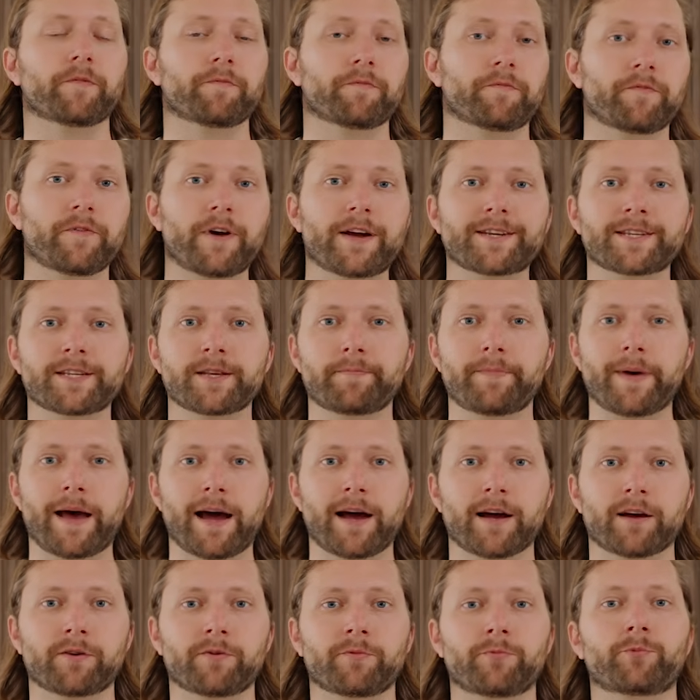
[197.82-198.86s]
from front to
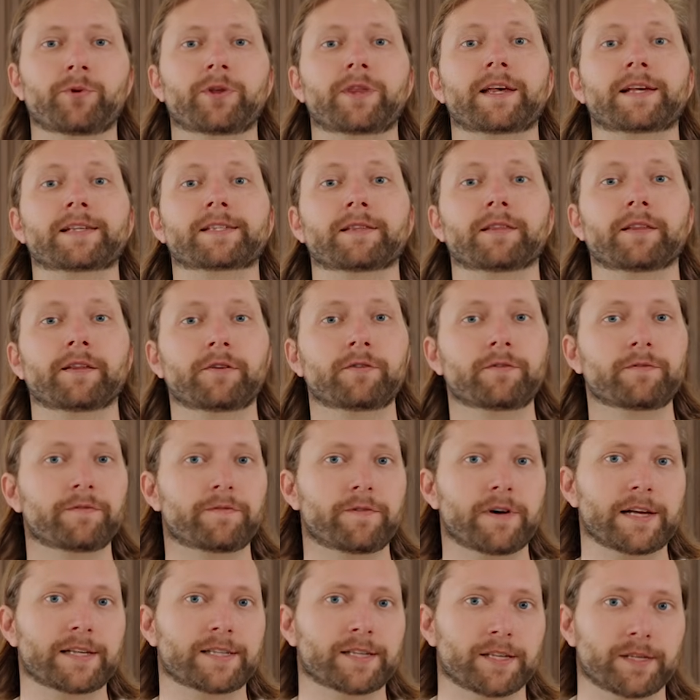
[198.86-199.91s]
back with as little
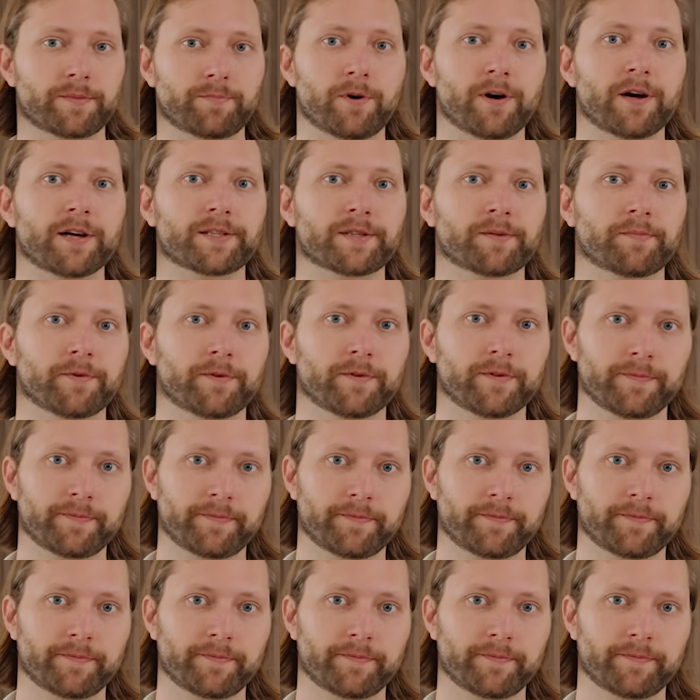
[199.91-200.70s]
fuss as possible.